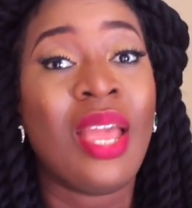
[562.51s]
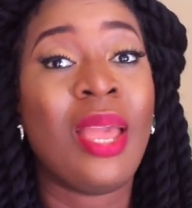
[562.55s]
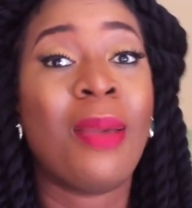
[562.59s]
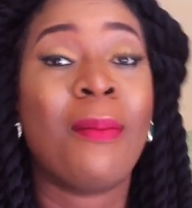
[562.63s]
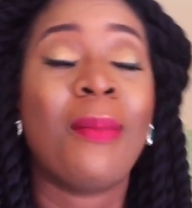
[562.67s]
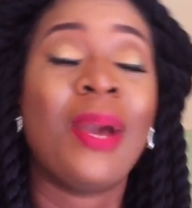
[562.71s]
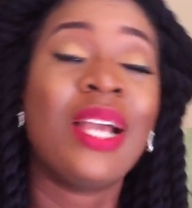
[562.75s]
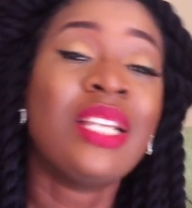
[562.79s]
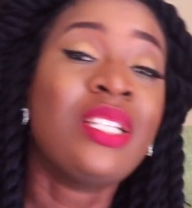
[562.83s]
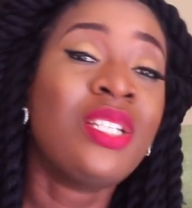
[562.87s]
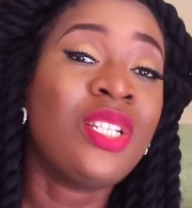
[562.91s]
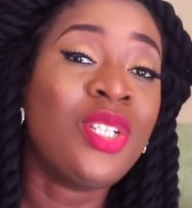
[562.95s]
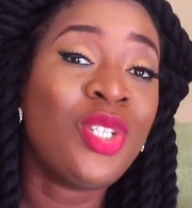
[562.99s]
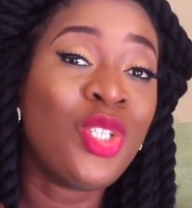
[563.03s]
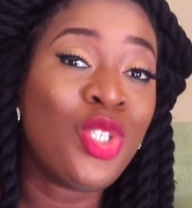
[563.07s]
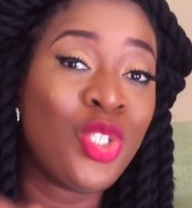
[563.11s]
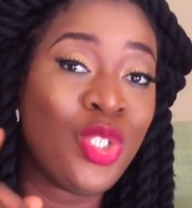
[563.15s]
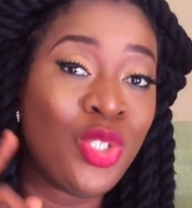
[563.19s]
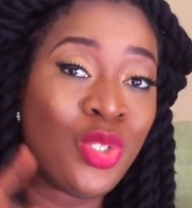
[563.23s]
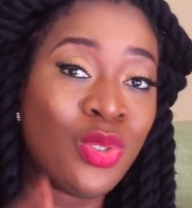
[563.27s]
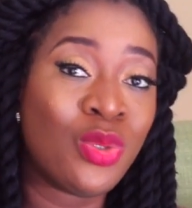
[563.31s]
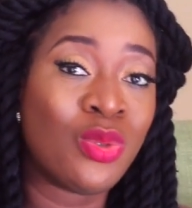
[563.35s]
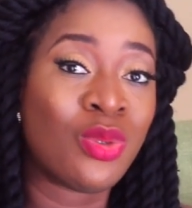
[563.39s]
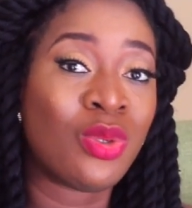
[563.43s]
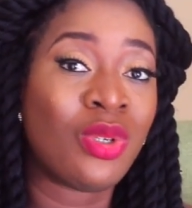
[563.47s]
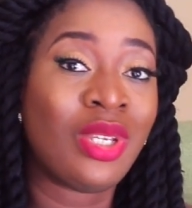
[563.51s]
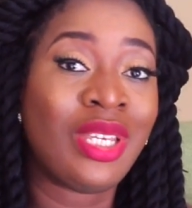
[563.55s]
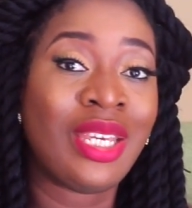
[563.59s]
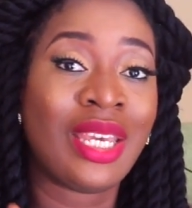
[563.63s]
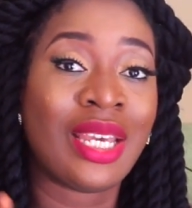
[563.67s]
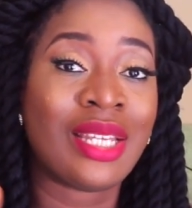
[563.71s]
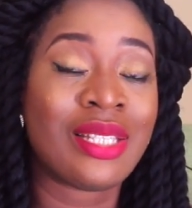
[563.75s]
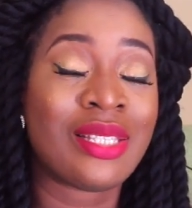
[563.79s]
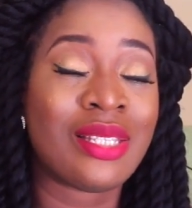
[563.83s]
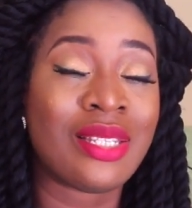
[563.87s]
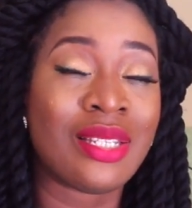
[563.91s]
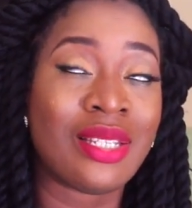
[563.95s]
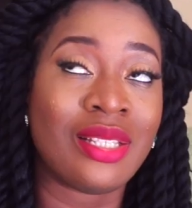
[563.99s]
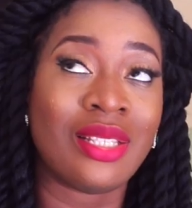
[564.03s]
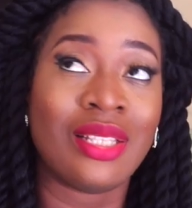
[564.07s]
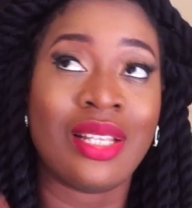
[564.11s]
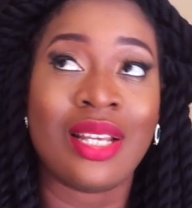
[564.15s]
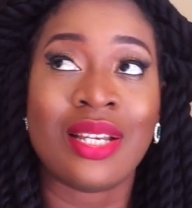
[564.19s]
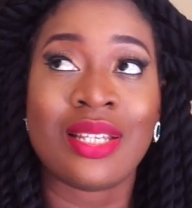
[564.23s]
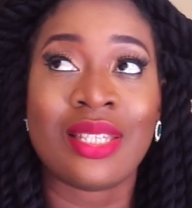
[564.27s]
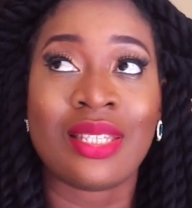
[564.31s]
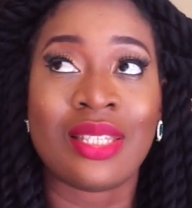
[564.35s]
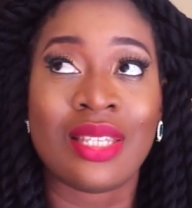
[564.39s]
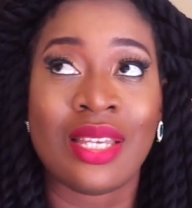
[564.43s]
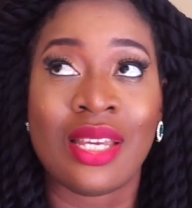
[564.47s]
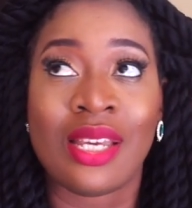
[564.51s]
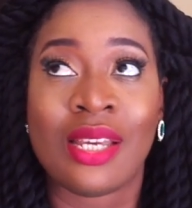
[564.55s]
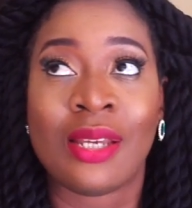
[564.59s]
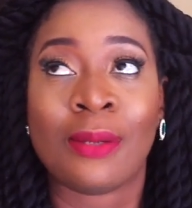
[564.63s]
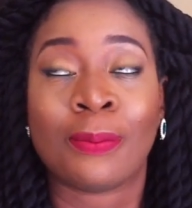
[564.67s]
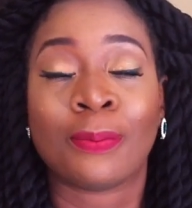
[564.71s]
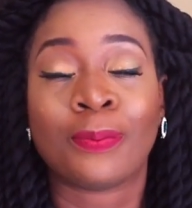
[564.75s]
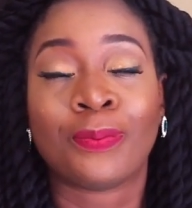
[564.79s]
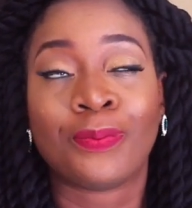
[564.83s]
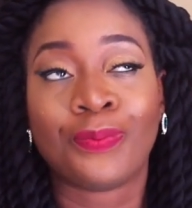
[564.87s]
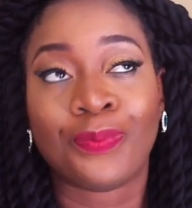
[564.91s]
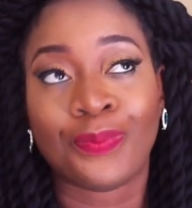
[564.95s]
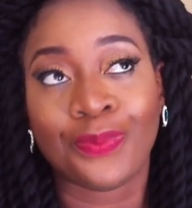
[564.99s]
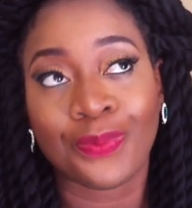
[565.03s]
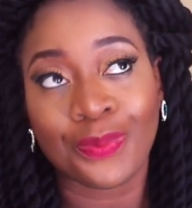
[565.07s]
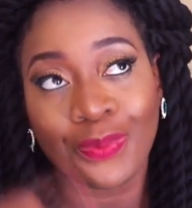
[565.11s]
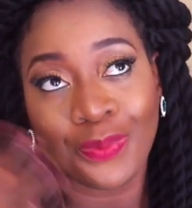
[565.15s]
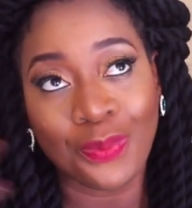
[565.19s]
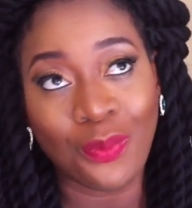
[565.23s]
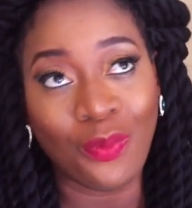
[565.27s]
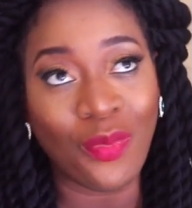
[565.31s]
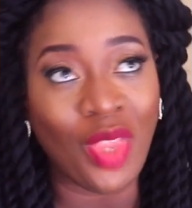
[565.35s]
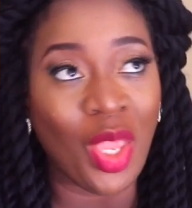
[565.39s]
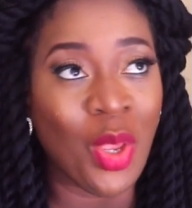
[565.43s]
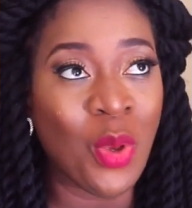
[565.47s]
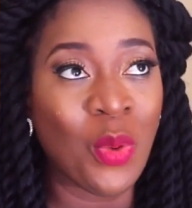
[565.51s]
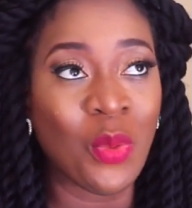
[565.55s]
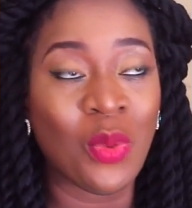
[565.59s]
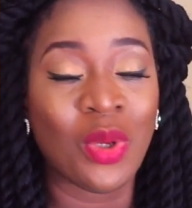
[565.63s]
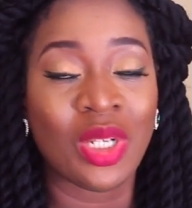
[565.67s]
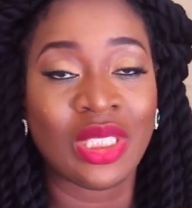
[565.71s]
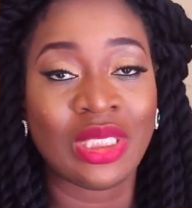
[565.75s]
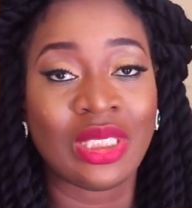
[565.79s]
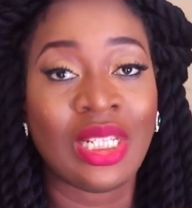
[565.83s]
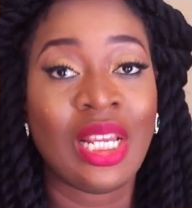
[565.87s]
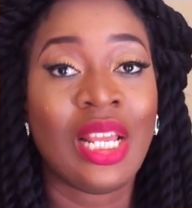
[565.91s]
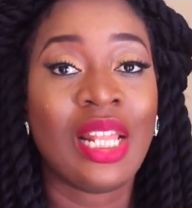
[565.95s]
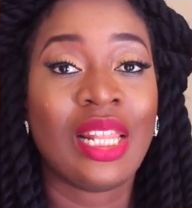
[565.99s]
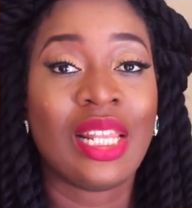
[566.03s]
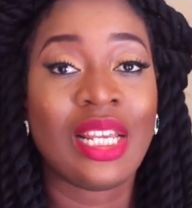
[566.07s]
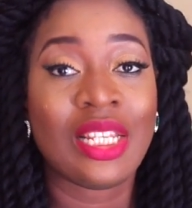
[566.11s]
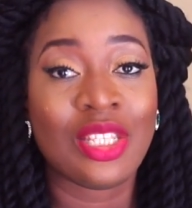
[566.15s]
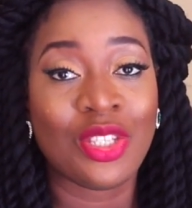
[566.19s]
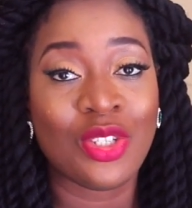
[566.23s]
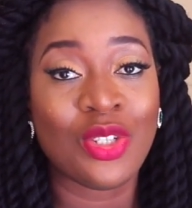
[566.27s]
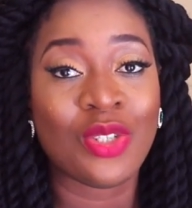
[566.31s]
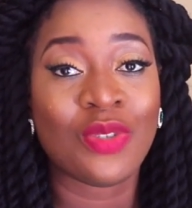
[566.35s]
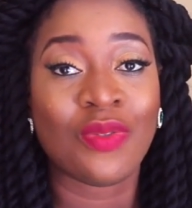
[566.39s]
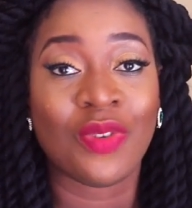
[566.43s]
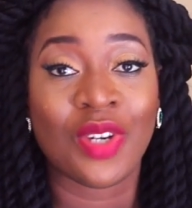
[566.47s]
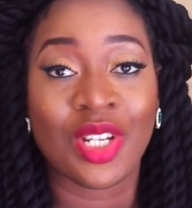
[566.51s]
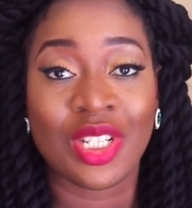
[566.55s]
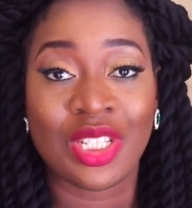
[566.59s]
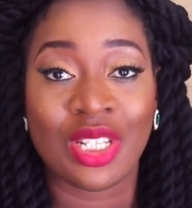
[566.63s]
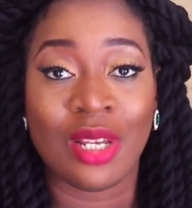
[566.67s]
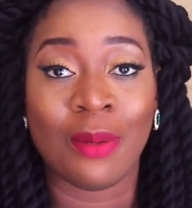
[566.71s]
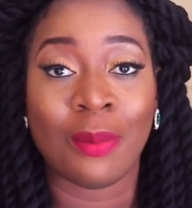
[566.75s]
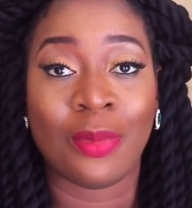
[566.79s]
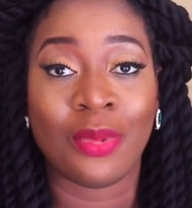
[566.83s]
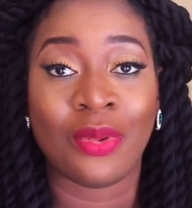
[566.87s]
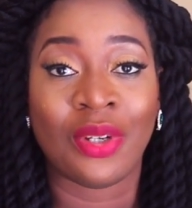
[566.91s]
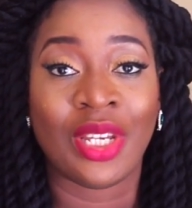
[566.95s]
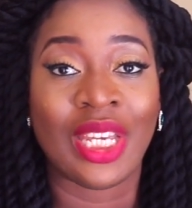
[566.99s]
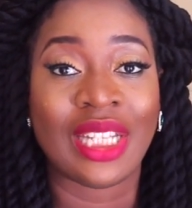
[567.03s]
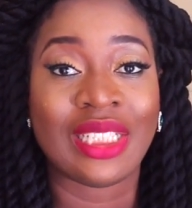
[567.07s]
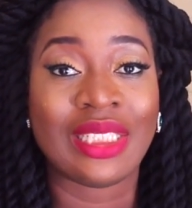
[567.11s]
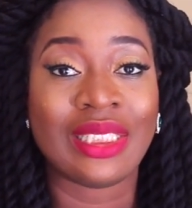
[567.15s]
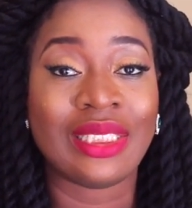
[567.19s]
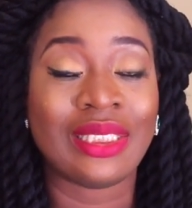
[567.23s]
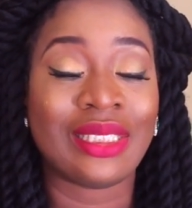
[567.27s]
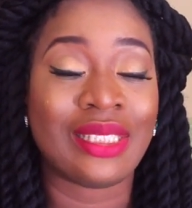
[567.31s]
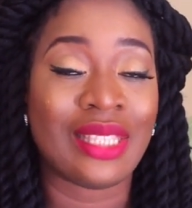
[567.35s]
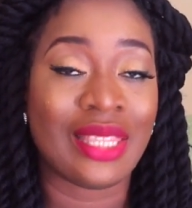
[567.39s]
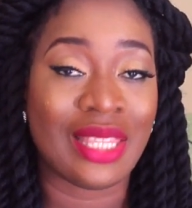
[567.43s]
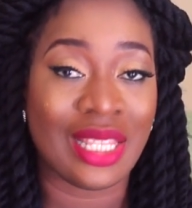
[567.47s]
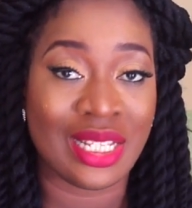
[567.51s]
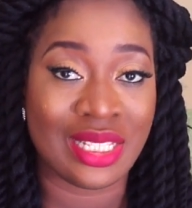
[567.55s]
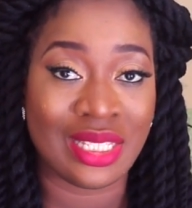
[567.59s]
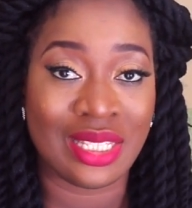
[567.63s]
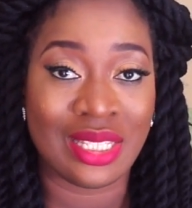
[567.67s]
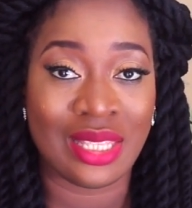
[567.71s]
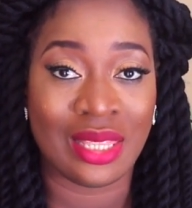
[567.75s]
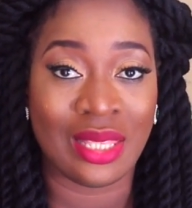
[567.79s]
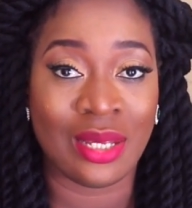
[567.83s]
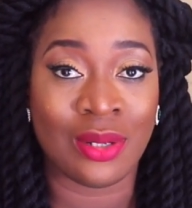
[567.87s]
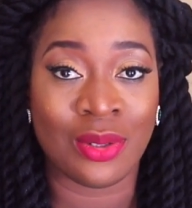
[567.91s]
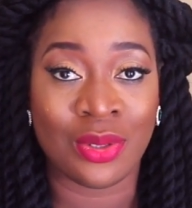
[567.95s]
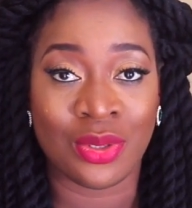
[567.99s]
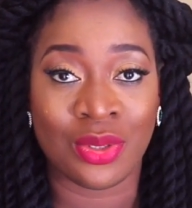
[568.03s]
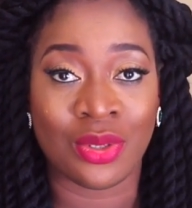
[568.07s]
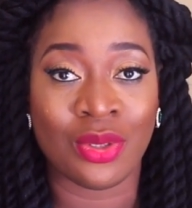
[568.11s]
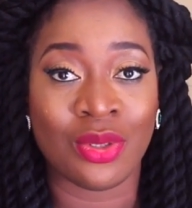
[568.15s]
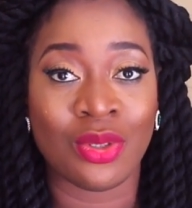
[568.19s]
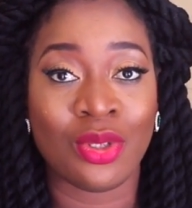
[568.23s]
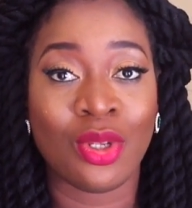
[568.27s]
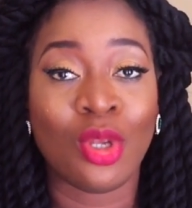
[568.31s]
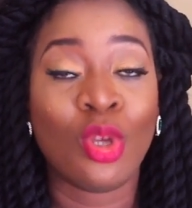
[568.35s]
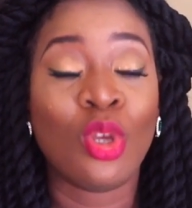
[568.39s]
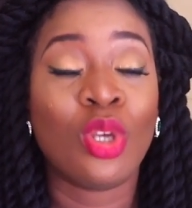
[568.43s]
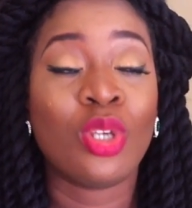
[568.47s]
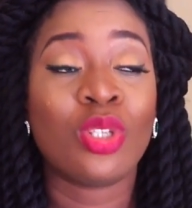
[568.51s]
Imagine you getting, let's say, let's use for example, getting 30,000.